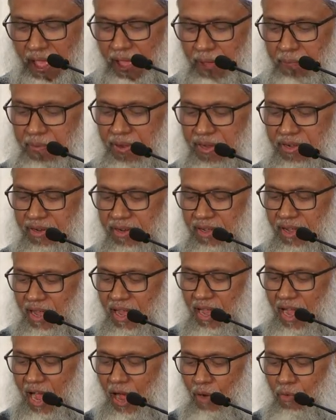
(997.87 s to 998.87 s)
But
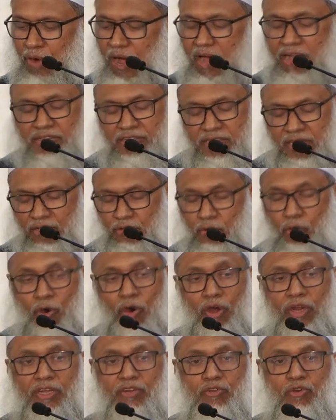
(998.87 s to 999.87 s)
our aziyad,
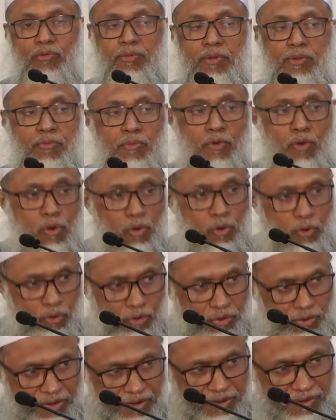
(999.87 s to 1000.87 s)
or it could be more.
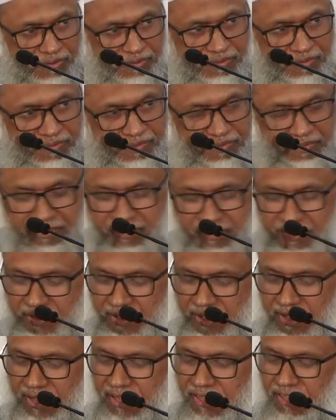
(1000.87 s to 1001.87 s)

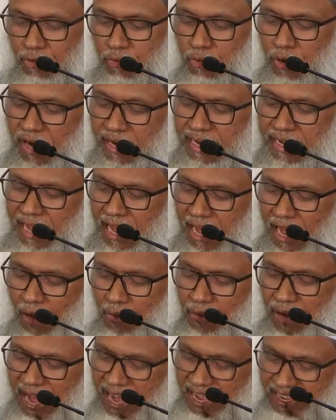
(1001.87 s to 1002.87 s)
The word here,
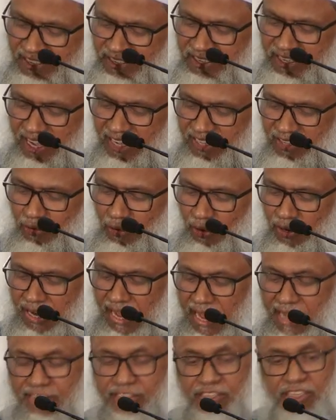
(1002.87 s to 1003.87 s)
our aziyad or
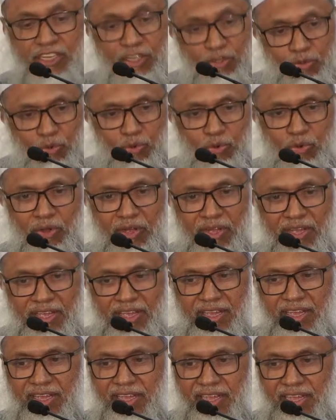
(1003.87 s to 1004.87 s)
azidu,
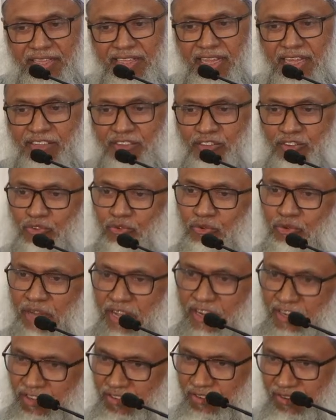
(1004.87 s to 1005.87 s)
there is two
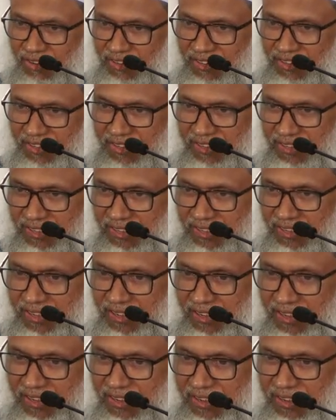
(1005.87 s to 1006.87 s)
narrations.
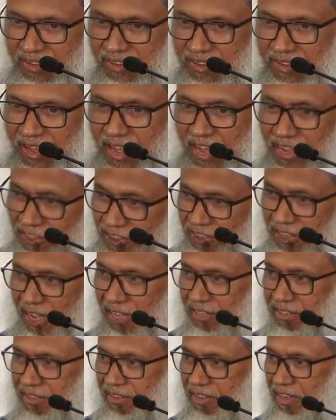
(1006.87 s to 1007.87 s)

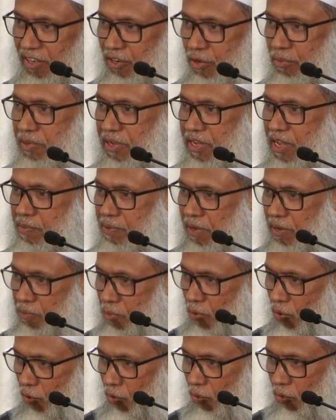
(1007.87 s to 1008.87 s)
Aziyad, it will be given
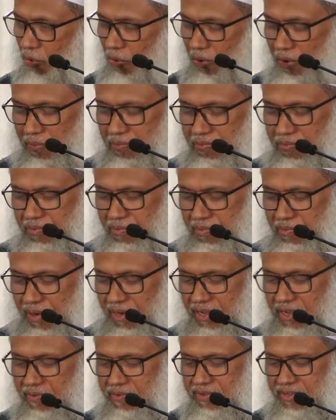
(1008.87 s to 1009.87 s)
more.
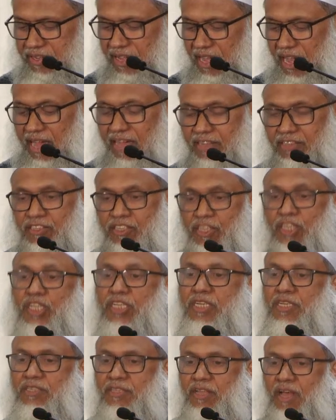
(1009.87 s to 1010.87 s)
But if you say
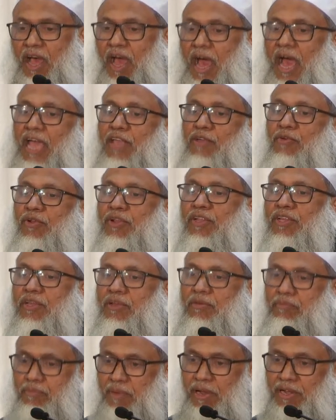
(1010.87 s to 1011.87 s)
azid, I will
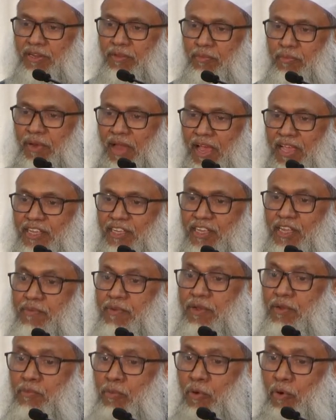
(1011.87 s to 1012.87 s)
multiply it
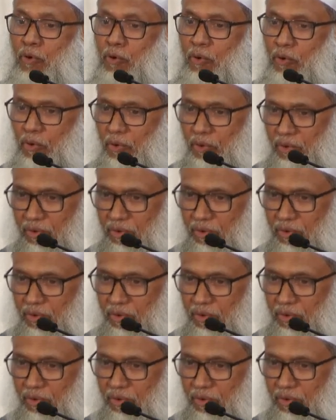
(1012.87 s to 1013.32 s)
even more.